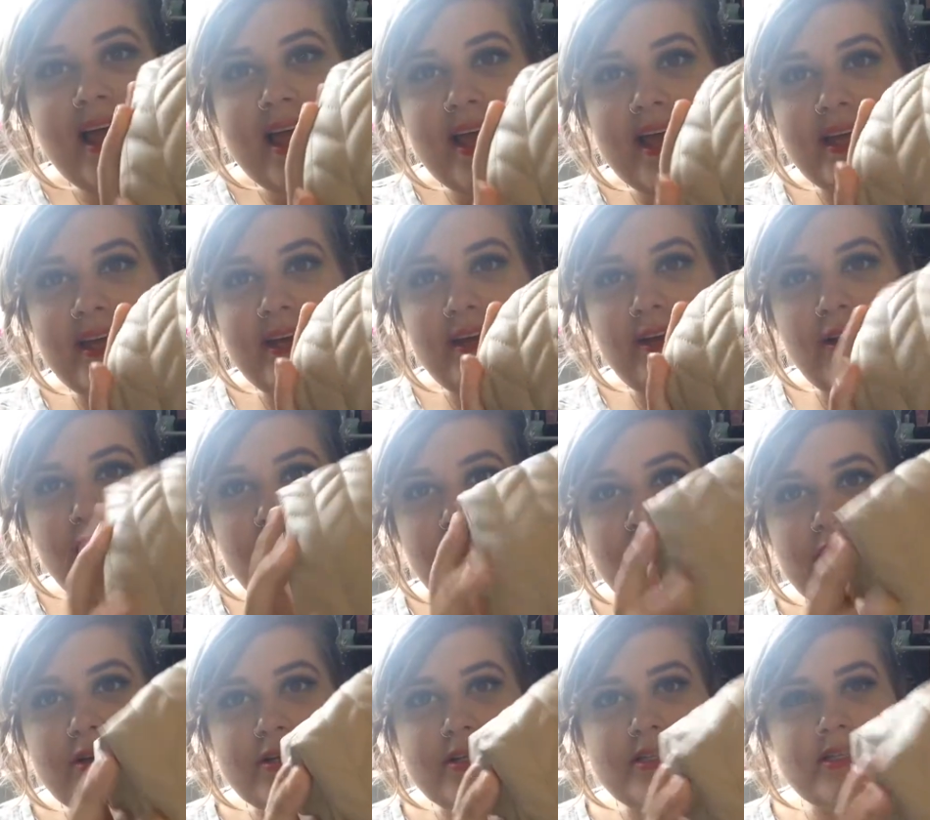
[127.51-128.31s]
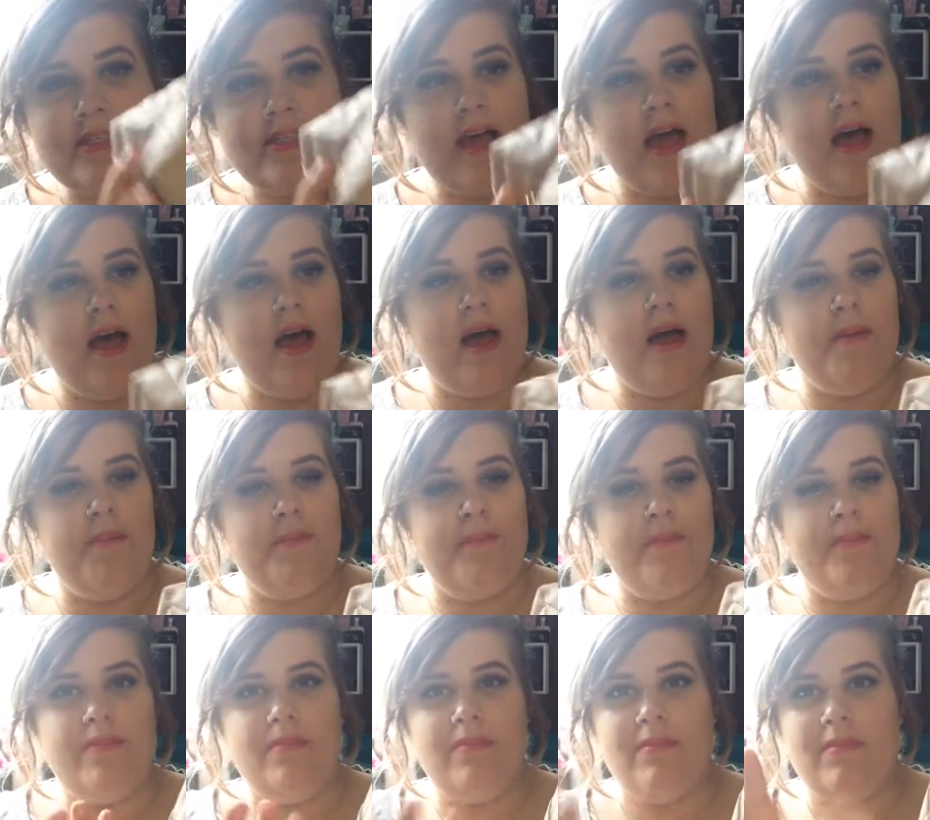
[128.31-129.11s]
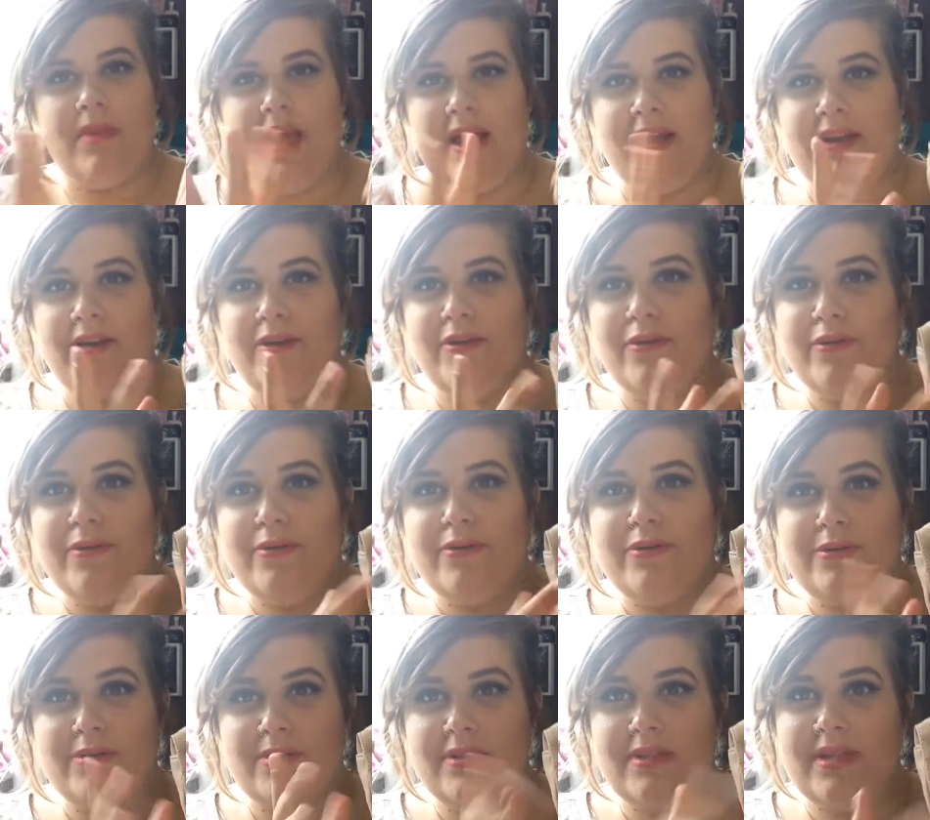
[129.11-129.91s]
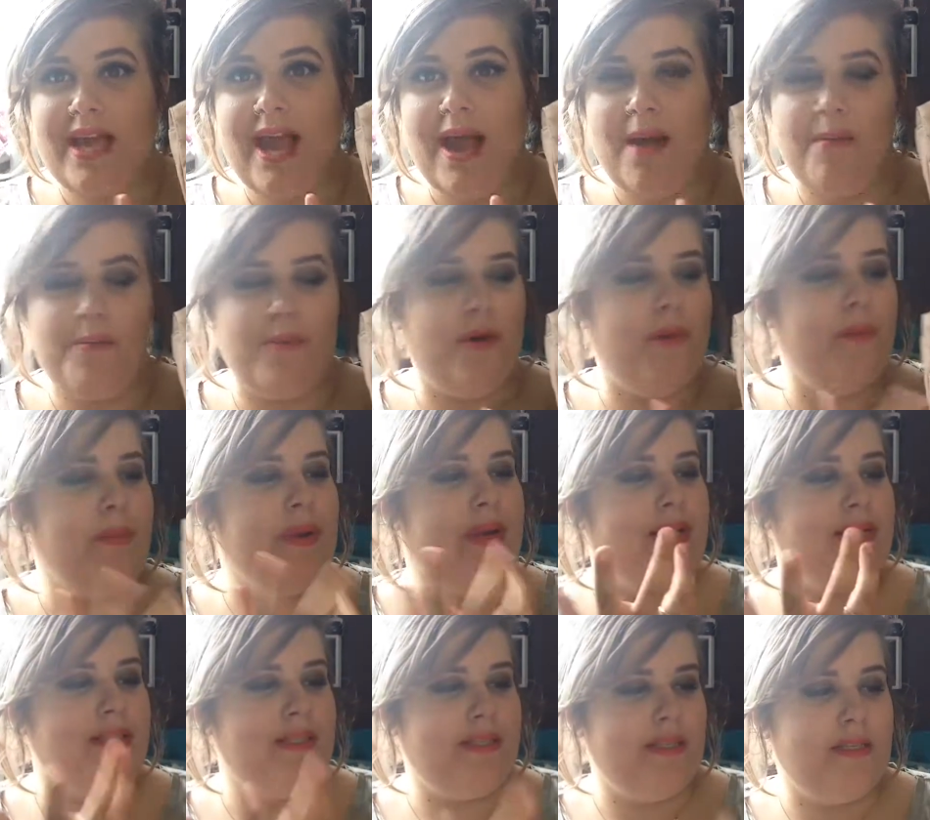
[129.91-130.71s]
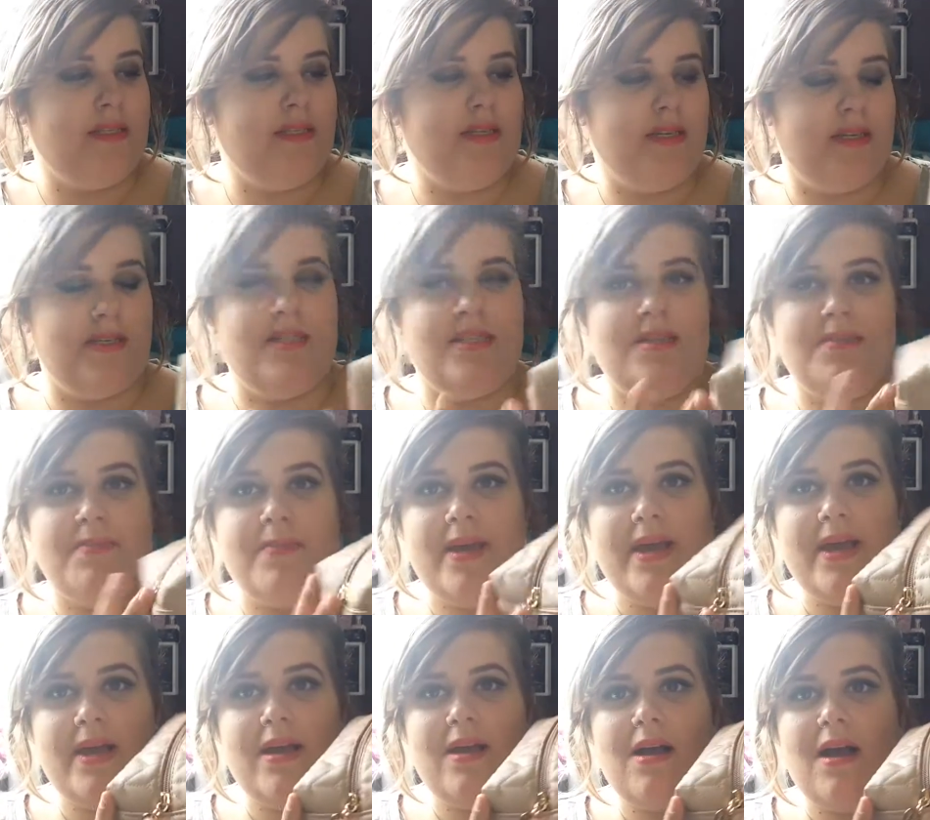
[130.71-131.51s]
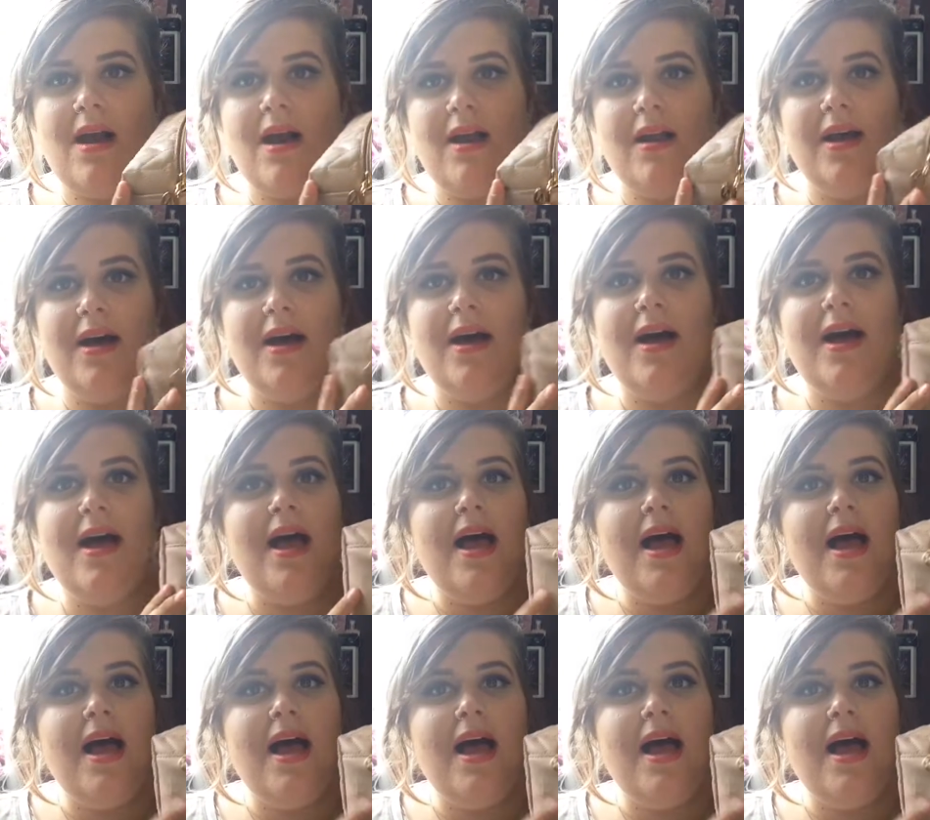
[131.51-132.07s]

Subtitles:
It looks like nude on the camera, but it's a dusty pink colour.